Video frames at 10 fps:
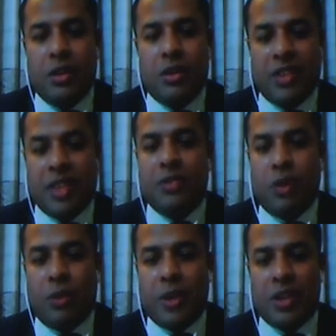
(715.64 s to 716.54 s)
successful
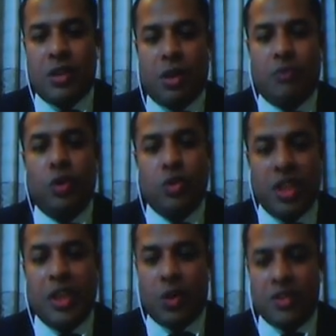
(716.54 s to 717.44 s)
operation of those
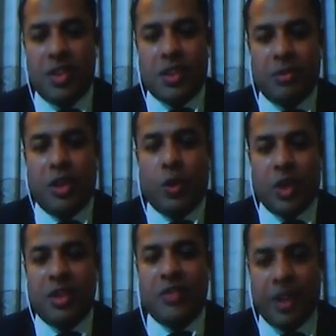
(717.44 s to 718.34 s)
drinking water systems require
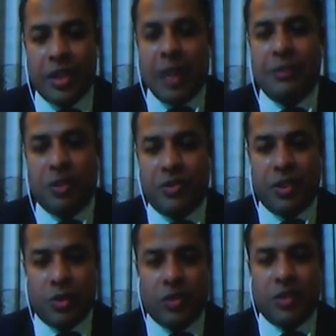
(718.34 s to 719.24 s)
different types of
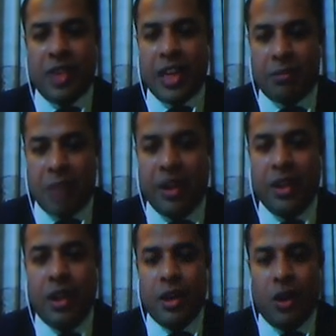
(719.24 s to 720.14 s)
resources like money,
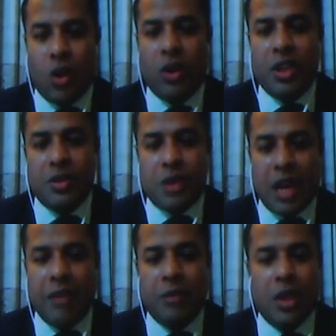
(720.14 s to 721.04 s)
knowledge,
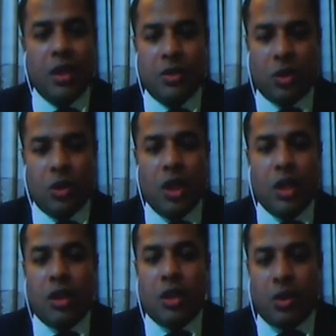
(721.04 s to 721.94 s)
time. So
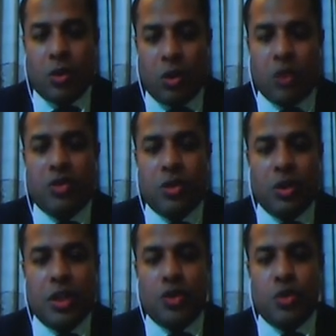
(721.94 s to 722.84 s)
also
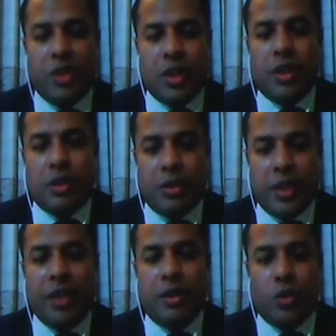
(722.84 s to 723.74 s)
they should
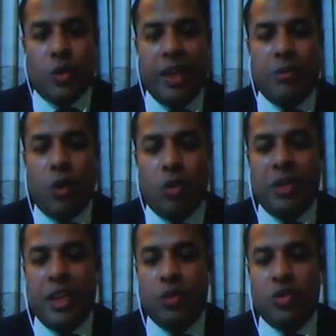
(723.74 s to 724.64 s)
think to involve the
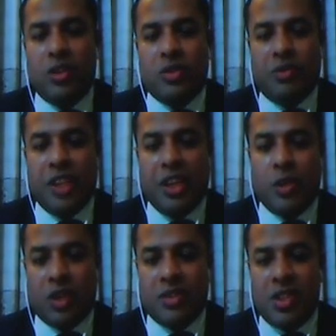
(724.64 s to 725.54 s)
users of drinking
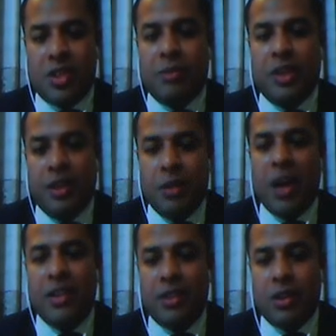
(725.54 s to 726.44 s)
water system in
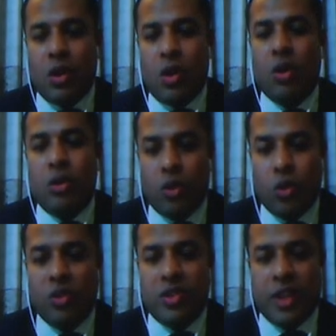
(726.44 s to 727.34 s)
devising all
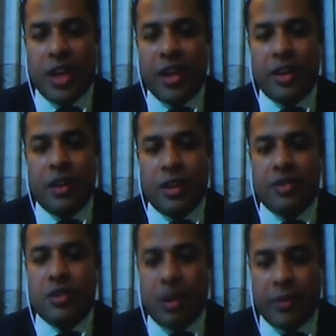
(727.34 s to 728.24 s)
rules regarding
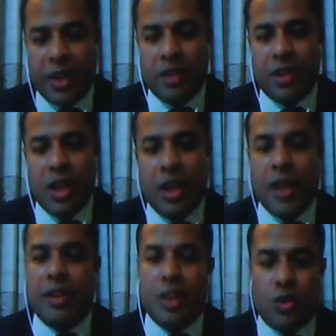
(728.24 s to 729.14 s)
its governance.
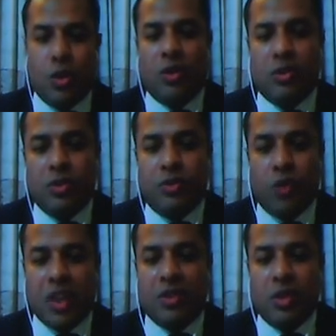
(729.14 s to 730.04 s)
And they should also
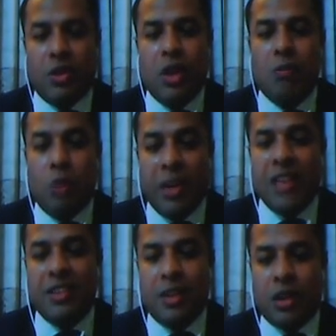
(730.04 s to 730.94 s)
focus on
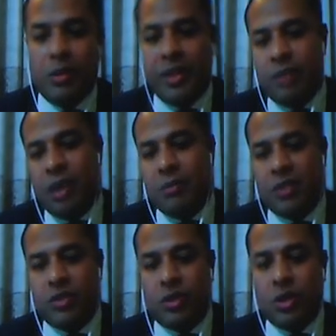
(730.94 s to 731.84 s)
mobilizing the community
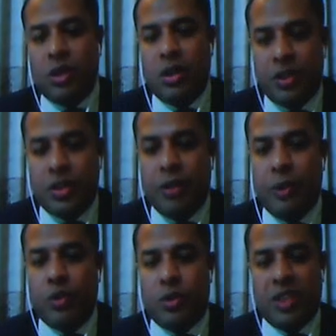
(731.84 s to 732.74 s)
members to
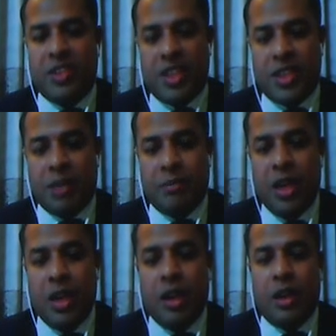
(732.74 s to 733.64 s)
contribute to the system.
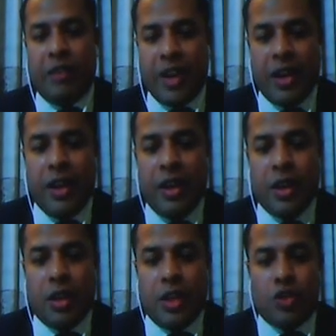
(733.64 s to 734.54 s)
Finally,
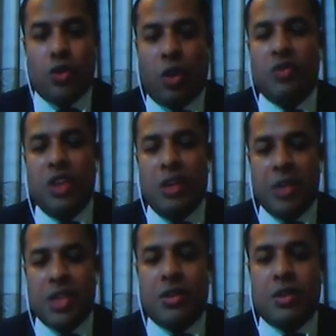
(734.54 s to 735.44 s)
they should also
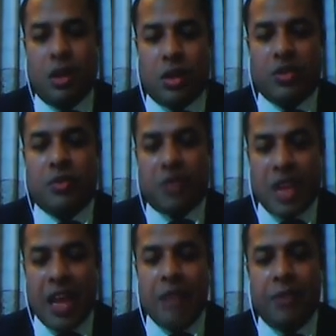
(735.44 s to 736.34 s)
invest lots of
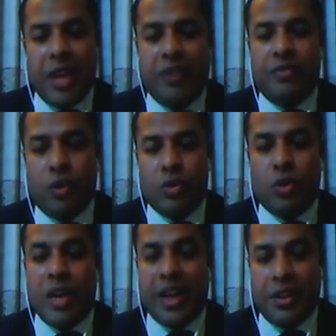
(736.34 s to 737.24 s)
time and effort to
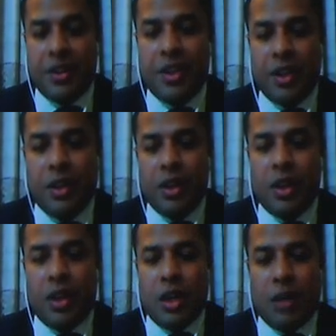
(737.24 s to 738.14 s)
guarantee
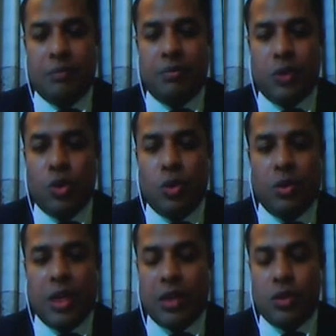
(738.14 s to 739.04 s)

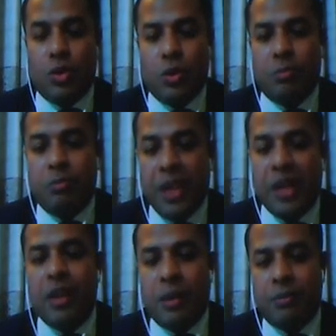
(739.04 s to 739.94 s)
to
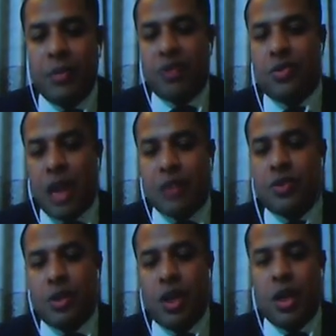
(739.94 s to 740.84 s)
build up the
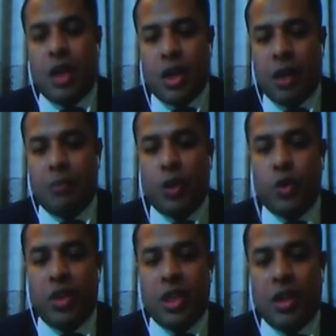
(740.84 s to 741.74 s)
trust
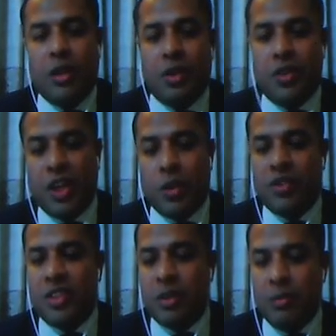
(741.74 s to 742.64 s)
between the drinking water
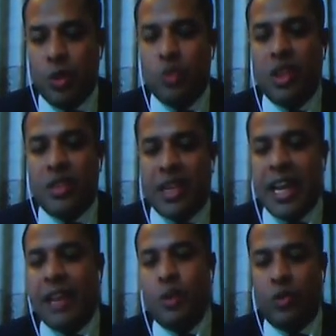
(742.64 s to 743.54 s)
system users
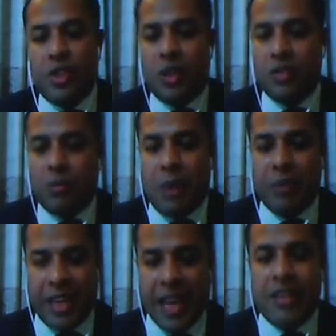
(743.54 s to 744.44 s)
and the officials of
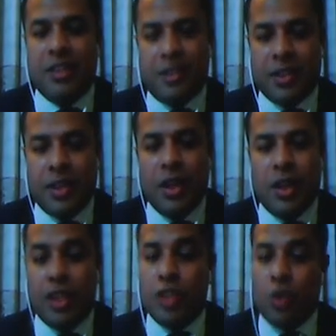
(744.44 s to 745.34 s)
public agency.
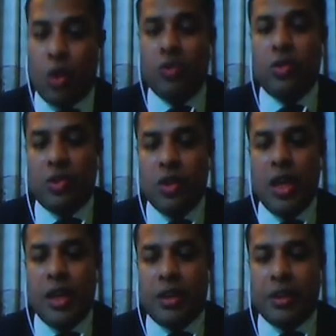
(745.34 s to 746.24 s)
They should also
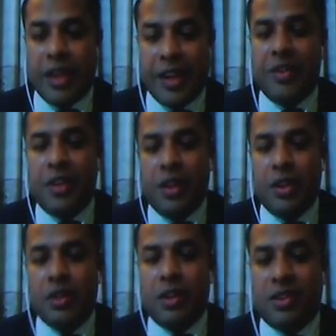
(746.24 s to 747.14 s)
guarantee
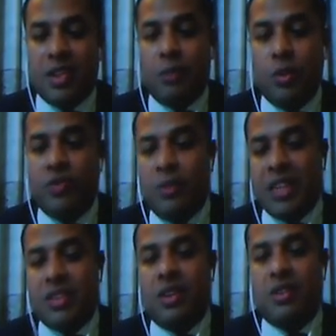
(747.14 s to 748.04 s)
the support from
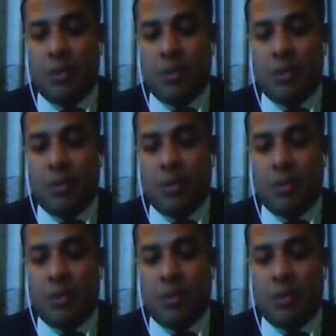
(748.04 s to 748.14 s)
external